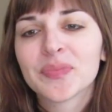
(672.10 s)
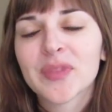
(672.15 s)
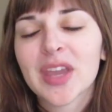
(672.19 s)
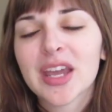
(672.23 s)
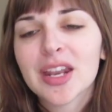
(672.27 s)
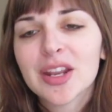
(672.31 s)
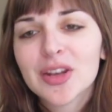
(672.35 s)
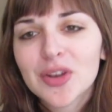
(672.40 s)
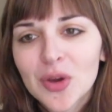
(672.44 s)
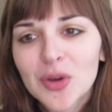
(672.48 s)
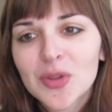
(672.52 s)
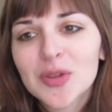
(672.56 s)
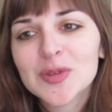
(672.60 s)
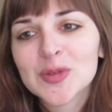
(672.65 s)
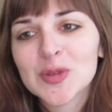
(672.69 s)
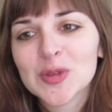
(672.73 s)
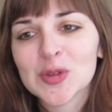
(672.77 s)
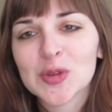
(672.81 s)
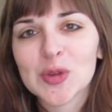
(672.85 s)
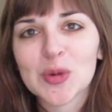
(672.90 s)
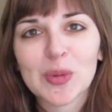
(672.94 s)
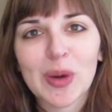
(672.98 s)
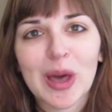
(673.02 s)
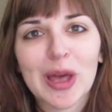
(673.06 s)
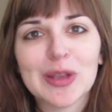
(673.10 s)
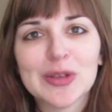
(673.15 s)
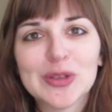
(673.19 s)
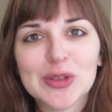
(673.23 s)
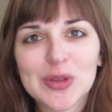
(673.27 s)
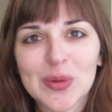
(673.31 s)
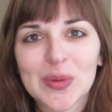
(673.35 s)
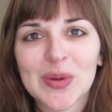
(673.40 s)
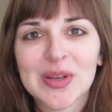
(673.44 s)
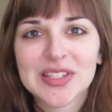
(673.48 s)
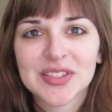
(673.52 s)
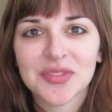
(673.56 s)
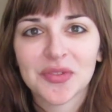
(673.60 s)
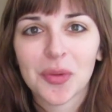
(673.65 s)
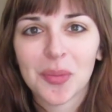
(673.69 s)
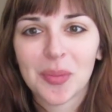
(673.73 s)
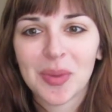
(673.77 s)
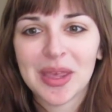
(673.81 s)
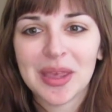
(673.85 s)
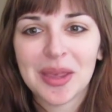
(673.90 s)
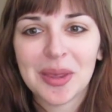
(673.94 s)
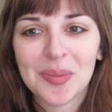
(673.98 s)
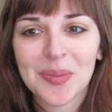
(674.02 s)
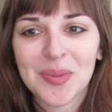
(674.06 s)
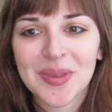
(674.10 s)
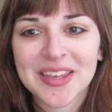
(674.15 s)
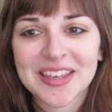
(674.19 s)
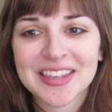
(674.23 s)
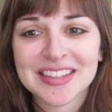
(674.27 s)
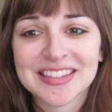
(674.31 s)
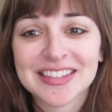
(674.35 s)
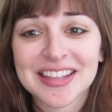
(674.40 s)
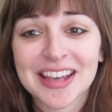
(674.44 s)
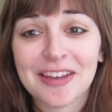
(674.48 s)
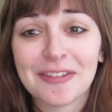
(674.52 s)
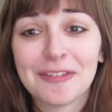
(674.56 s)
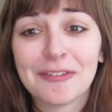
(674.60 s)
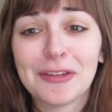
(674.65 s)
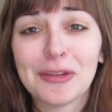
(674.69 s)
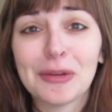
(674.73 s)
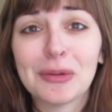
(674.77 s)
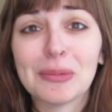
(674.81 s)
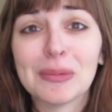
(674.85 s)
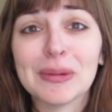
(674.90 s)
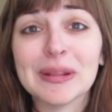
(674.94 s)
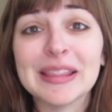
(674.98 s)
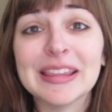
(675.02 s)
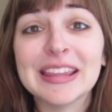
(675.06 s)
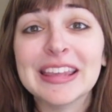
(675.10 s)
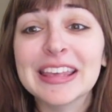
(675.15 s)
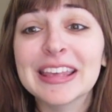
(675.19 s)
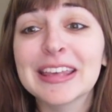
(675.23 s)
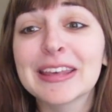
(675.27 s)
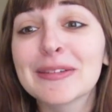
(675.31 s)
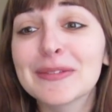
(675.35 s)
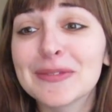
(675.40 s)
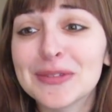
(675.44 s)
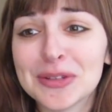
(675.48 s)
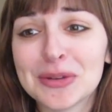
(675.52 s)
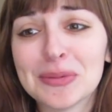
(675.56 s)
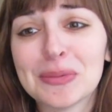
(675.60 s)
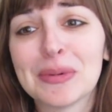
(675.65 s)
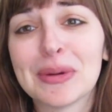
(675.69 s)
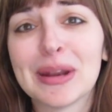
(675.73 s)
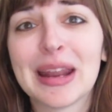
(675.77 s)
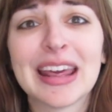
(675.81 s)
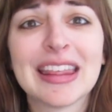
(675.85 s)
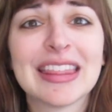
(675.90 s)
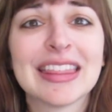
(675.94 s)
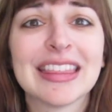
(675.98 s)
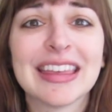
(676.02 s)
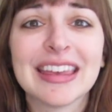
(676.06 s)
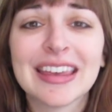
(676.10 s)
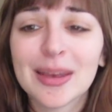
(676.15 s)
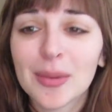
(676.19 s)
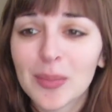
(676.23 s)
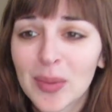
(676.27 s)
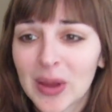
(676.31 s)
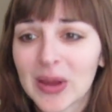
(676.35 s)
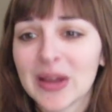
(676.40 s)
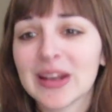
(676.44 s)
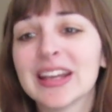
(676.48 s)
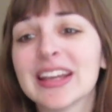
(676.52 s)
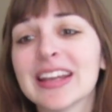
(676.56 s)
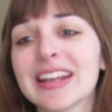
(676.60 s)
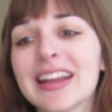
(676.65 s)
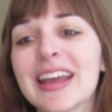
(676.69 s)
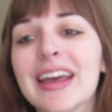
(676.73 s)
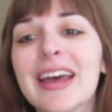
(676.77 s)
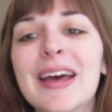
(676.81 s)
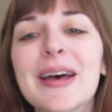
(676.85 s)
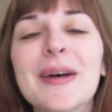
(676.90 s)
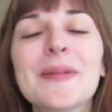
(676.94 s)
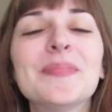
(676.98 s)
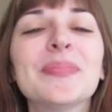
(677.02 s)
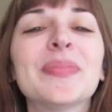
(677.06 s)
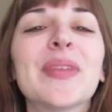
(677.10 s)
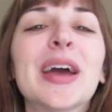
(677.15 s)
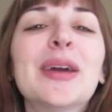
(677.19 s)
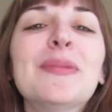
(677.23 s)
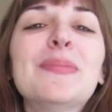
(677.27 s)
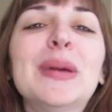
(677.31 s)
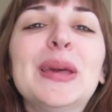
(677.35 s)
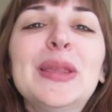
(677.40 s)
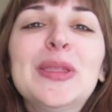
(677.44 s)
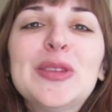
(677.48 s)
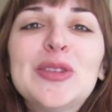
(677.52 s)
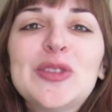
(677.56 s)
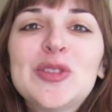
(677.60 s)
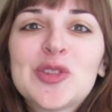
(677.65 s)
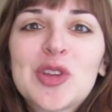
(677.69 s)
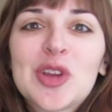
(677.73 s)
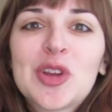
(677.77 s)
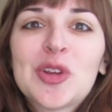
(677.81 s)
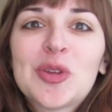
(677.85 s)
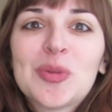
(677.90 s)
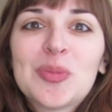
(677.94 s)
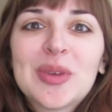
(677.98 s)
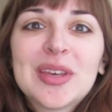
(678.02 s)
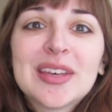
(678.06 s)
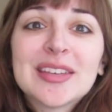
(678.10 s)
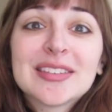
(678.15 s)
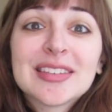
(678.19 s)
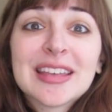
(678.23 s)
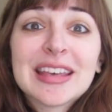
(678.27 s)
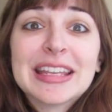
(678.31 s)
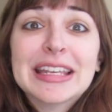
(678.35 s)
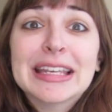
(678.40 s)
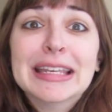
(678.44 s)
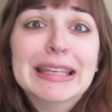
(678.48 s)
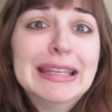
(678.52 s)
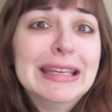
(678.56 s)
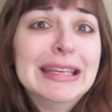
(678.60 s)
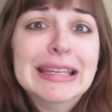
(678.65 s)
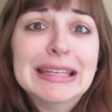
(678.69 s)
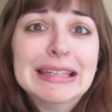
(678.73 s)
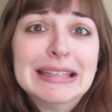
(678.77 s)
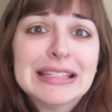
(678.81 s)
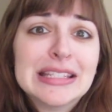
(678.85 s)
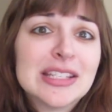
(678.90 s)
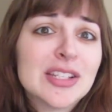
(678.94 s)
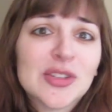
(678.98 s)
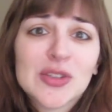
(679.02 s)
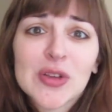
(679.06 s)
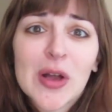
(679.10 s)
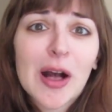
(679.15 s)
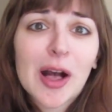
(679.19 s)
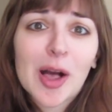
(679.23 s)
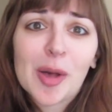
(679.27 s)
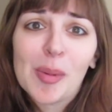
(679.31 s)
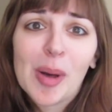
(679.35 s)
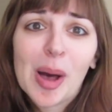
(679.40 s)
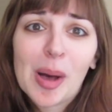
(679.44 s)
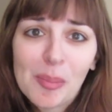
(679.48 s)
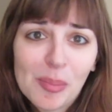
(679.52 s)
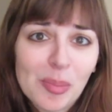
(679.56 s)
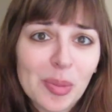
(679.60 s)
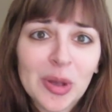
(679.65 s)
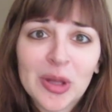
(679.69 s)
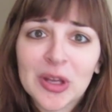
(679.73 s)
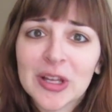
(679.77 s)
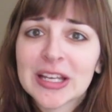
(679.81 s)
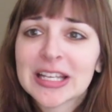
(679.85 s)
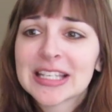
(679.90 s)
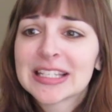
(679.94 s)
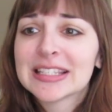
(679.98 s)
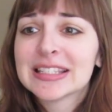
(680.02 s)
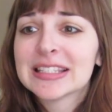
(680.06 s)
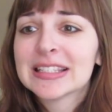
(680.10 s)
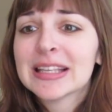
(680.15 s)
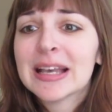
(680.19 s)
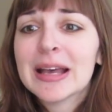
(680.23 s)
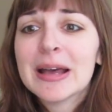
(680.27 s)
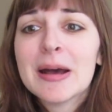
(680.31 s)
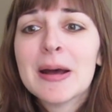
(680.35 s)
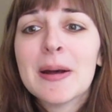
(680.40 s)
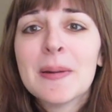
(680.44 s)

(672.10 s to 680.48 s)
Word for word: And I know this is the right choice for me because I feel relieved when I think about it. I made this channel because I need to talk about books.